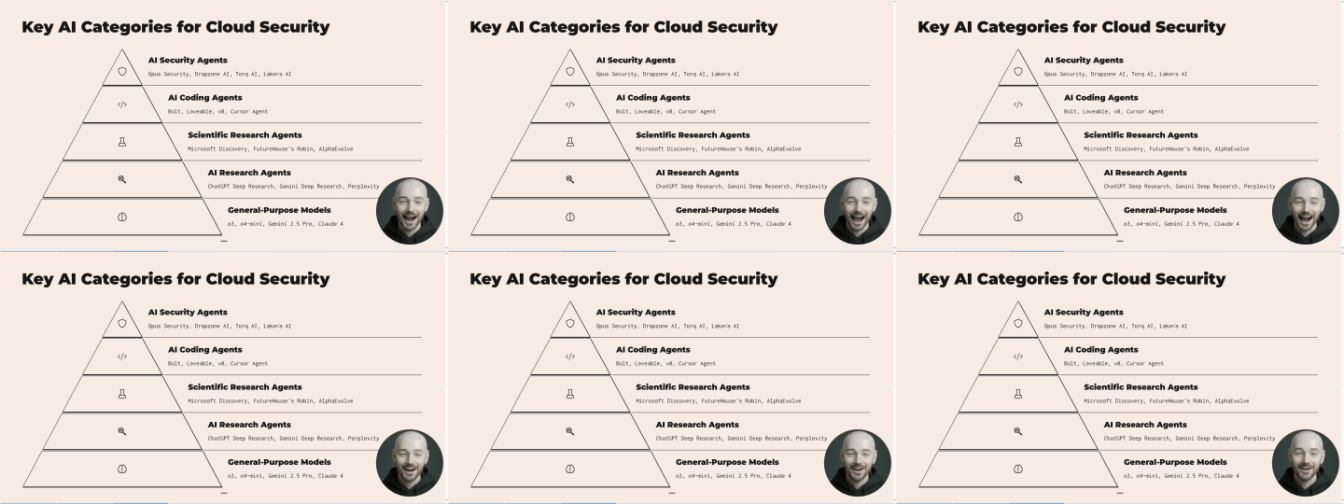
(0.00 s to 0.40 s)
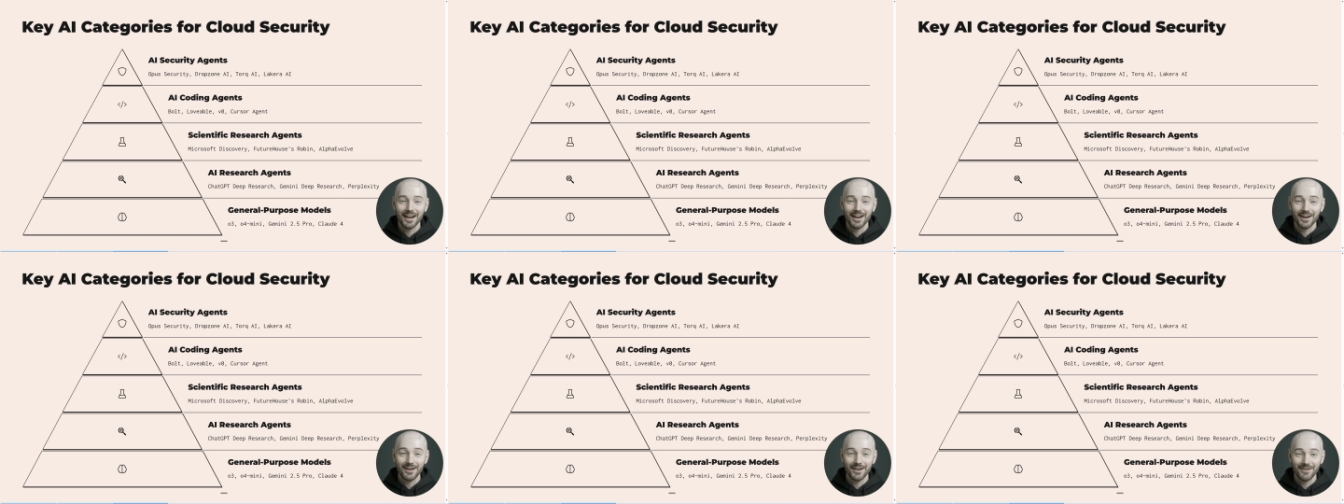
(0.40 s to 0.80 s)
actually
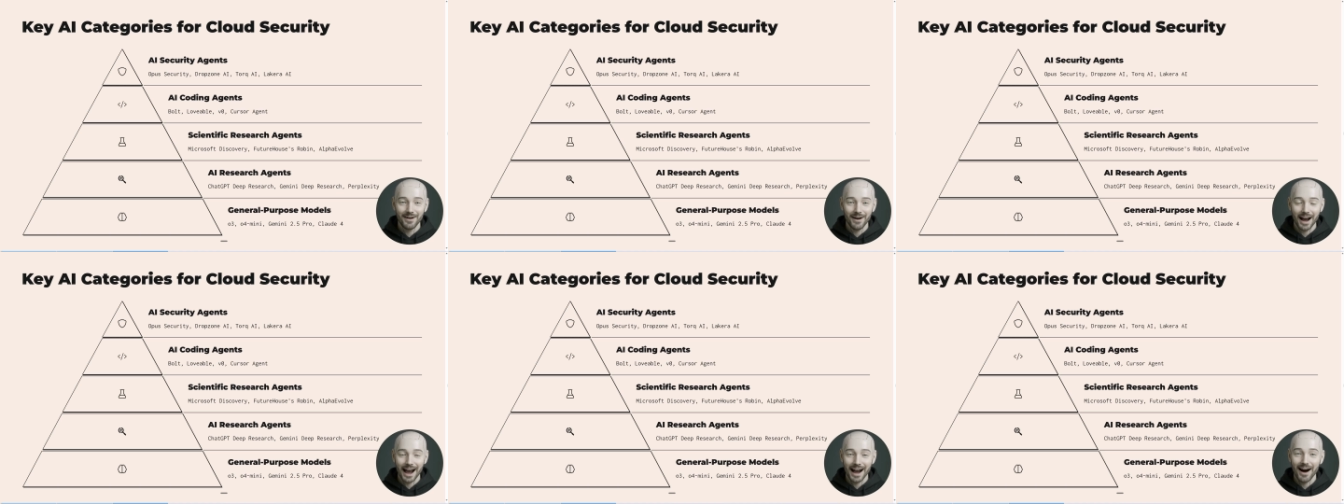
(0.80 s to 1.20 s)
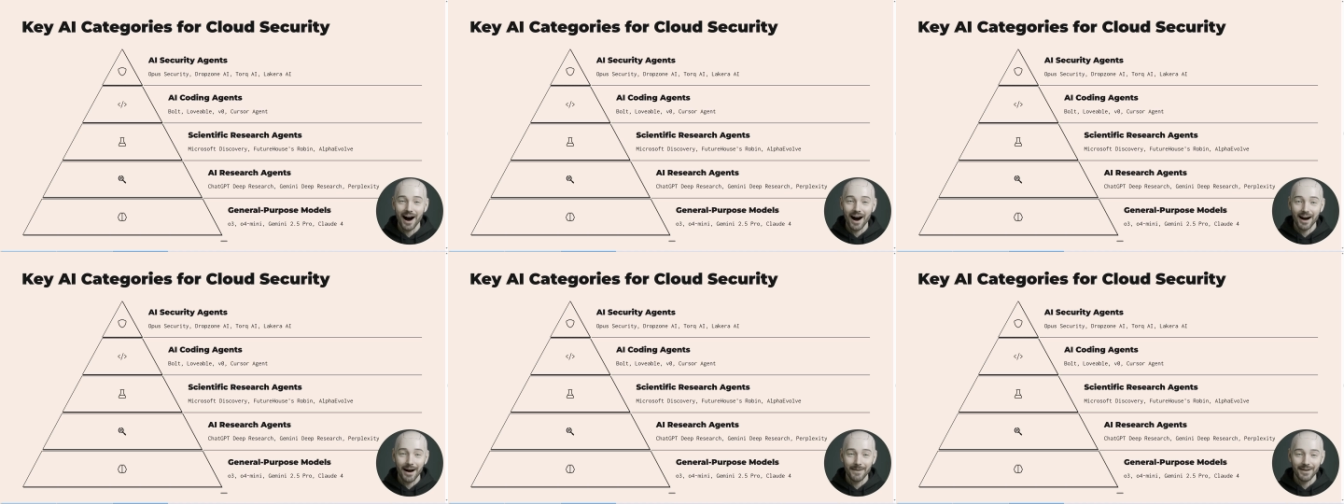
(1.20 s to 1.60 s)
useful
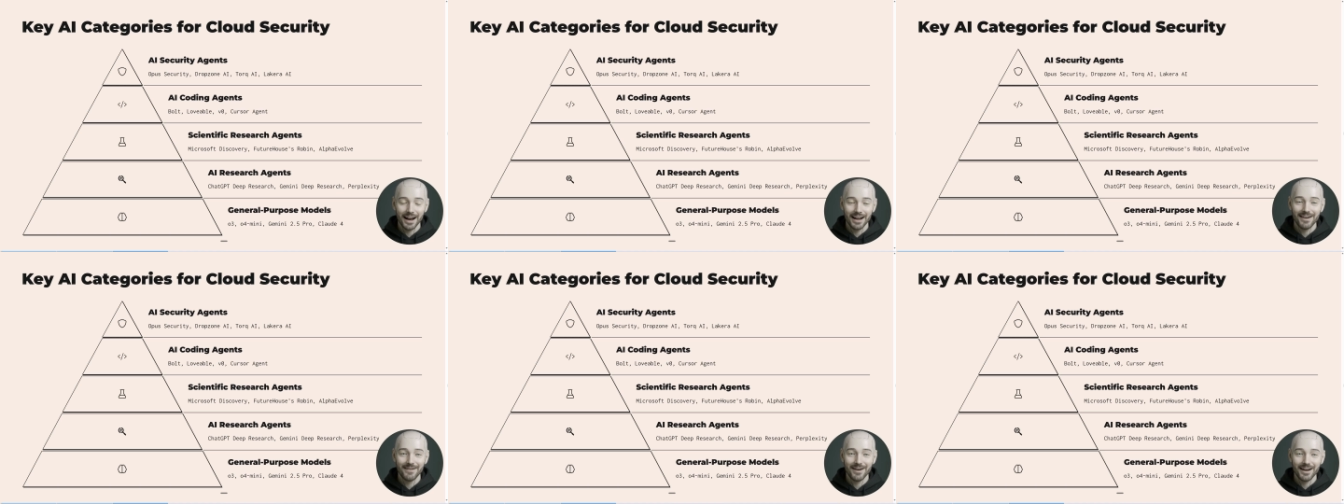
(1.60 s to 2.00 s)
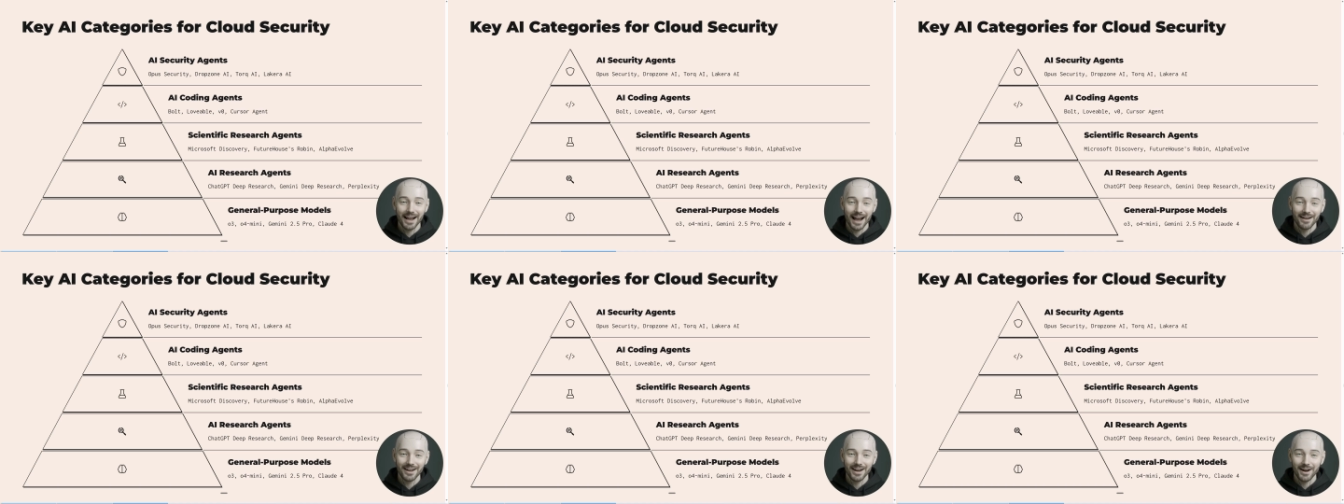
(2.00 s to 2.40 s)
AI updates for
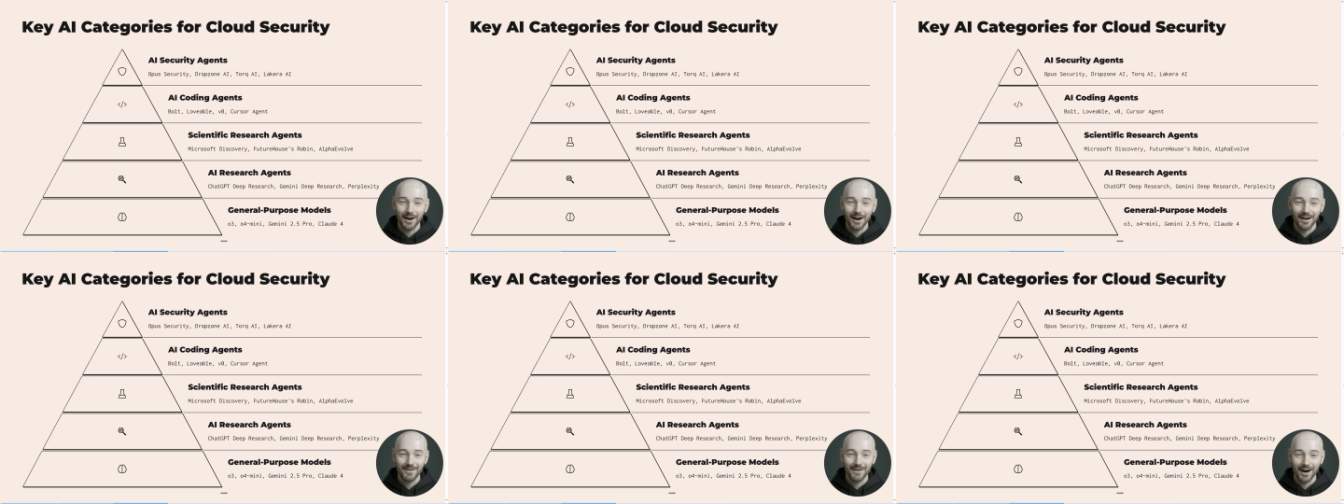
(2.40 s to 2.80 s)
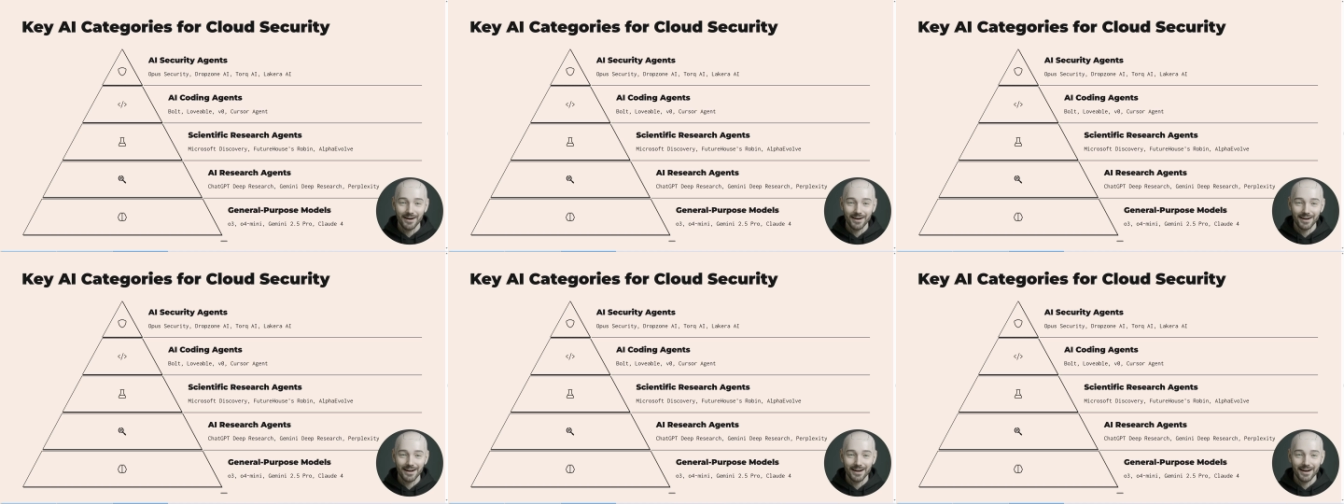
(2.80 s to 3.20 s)
cloud security
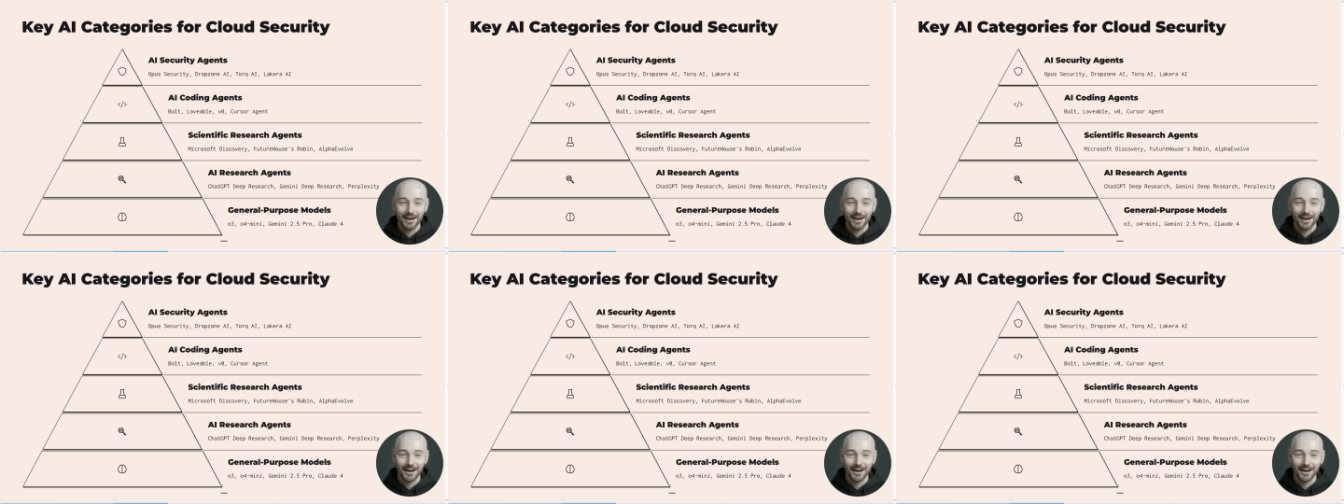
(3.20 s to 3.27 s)
folks.